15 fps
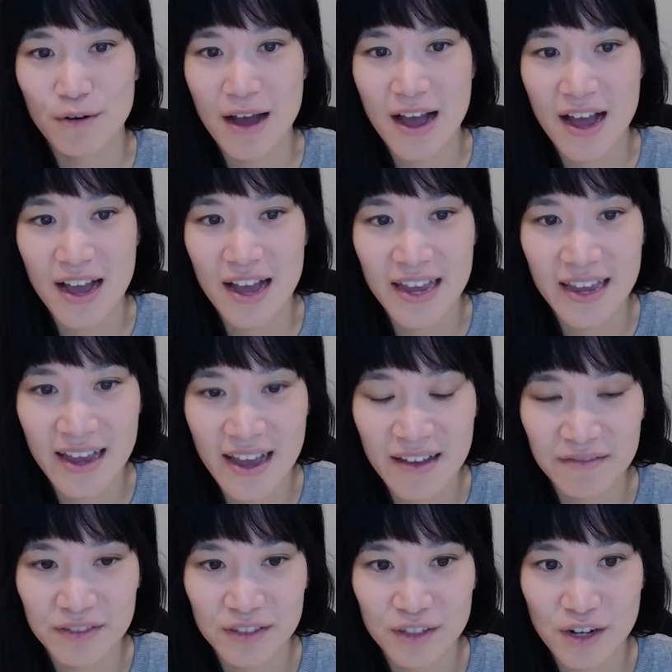I
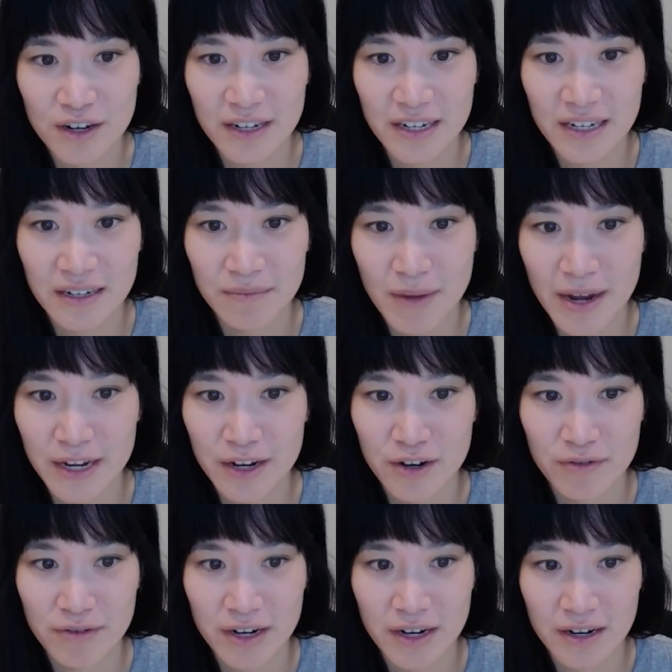have started my
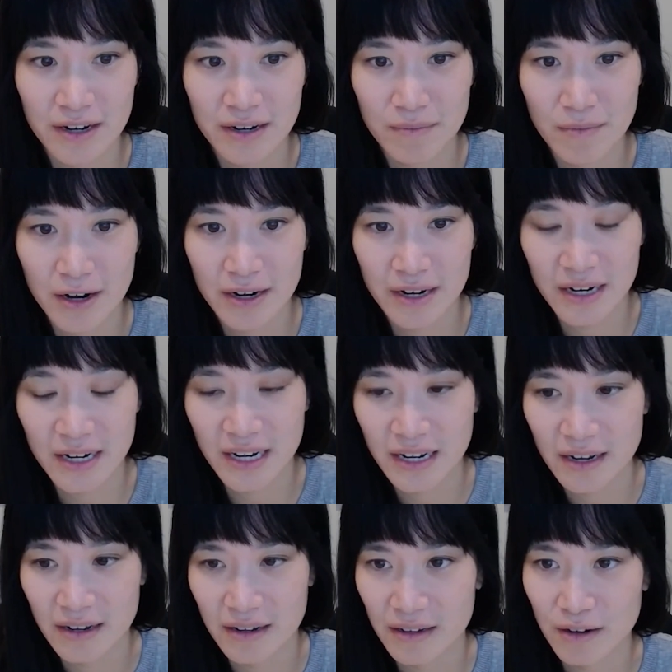career in
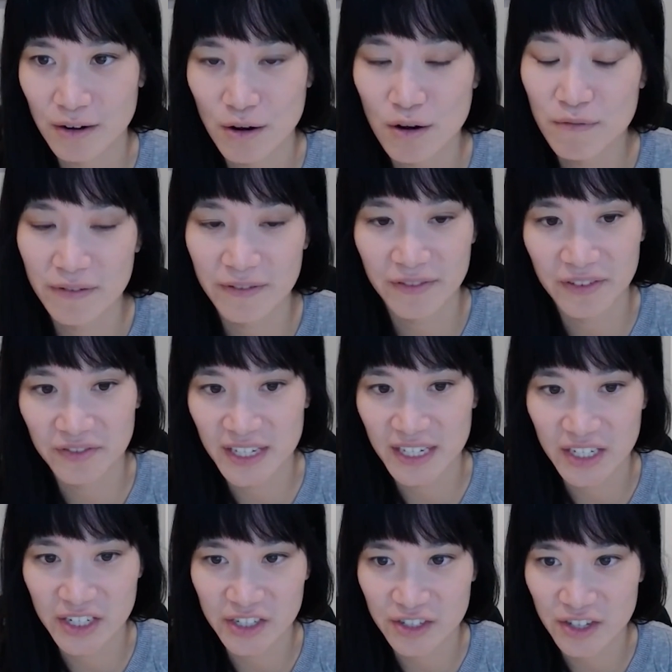marketing, over 15
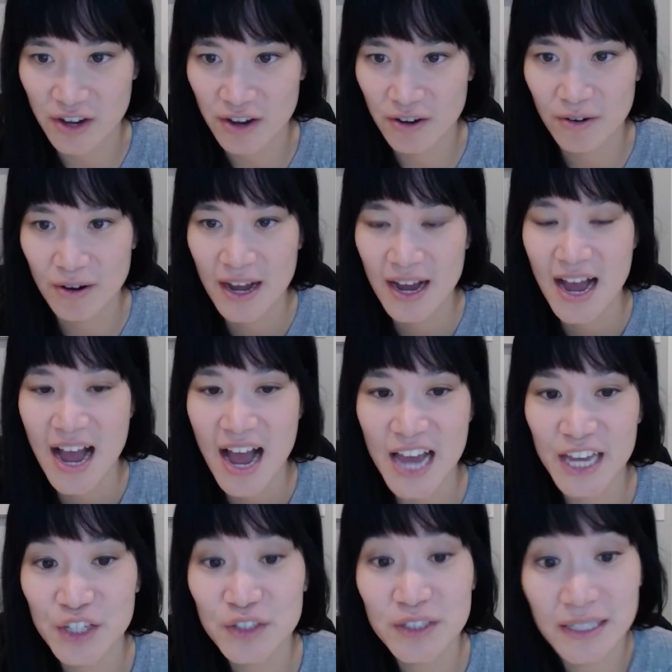years ago. I
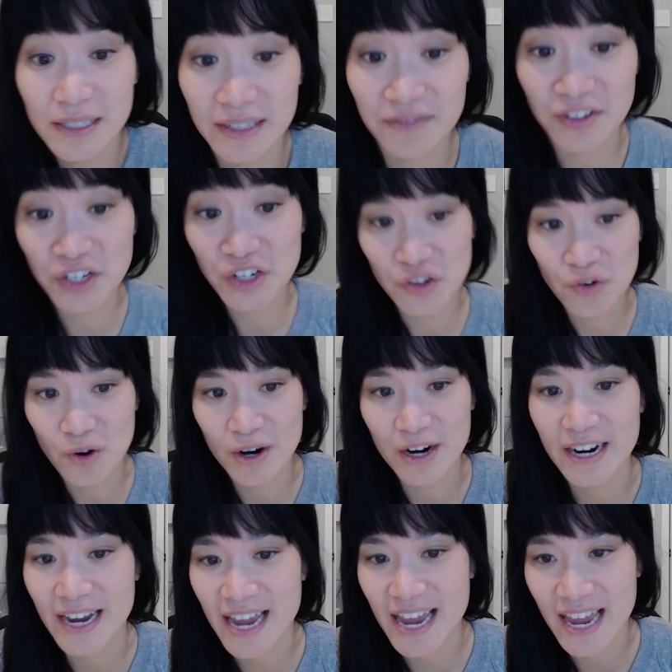used to live in New
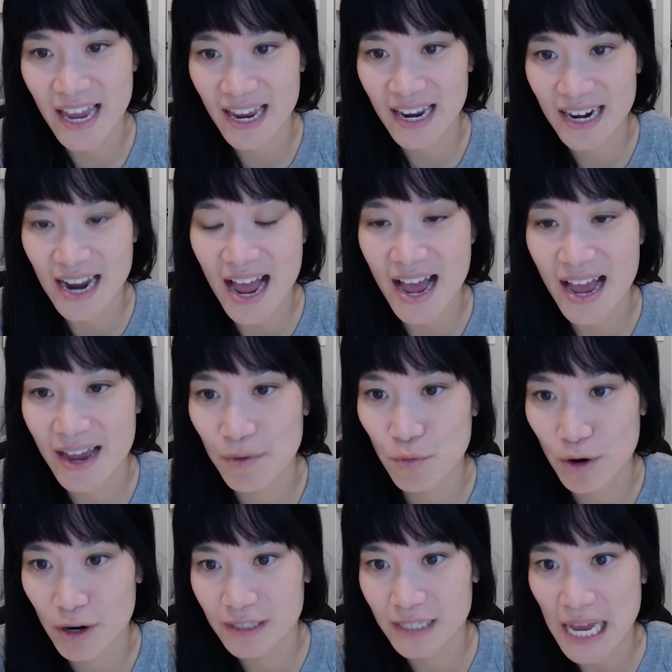York and I
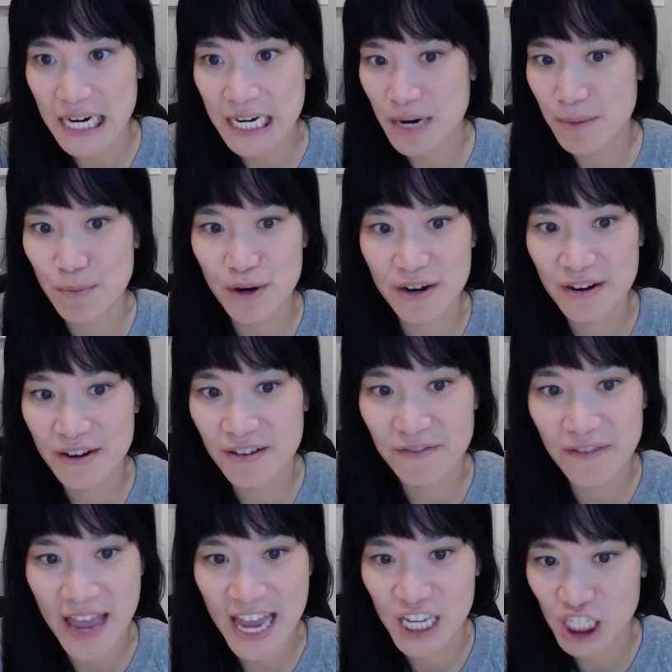worked at a number of
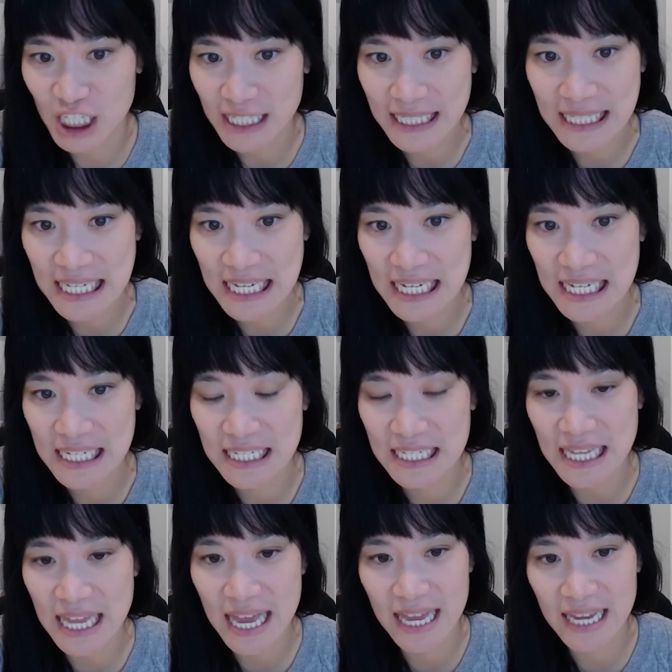
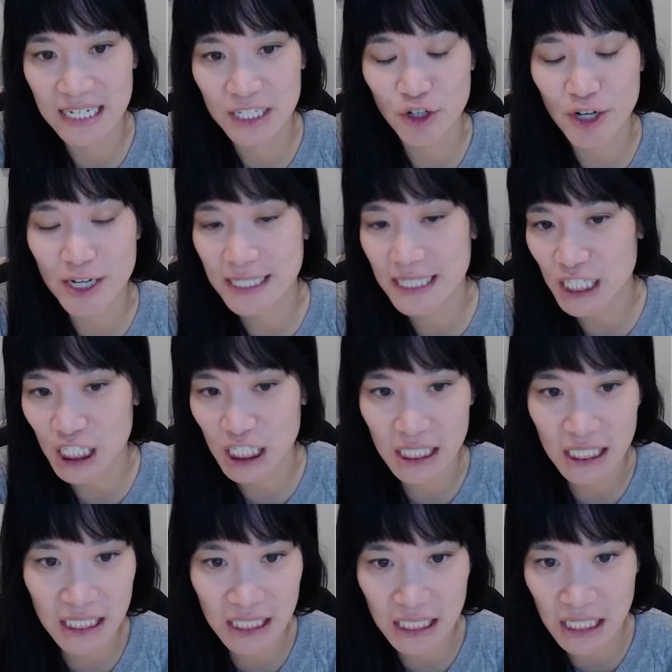agencies and transitioned
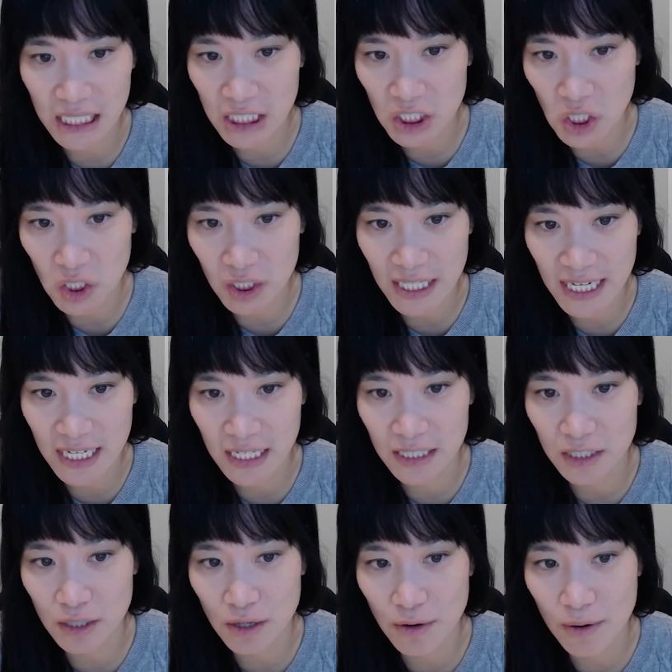into consulting.
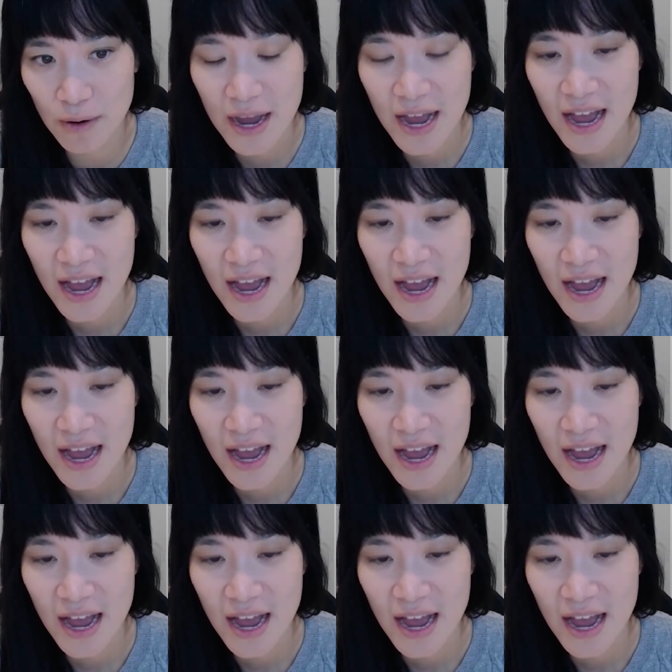And so